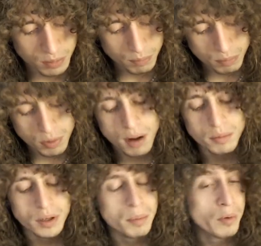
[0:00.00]

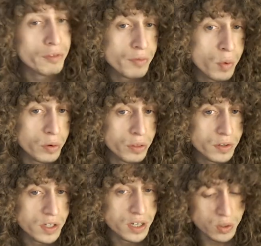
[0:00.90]
probably about 4th
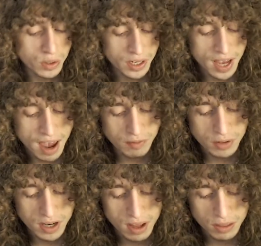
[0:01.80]
century after
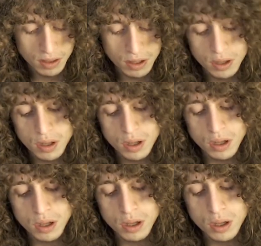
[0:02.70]
death,
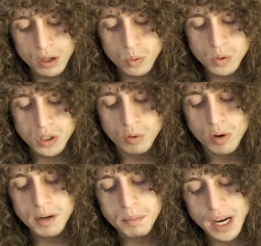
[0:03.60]
who was a
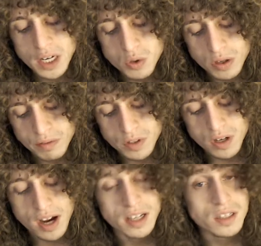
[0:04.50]
great patron of
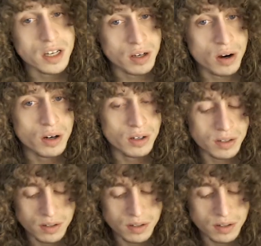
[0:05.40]
science and art.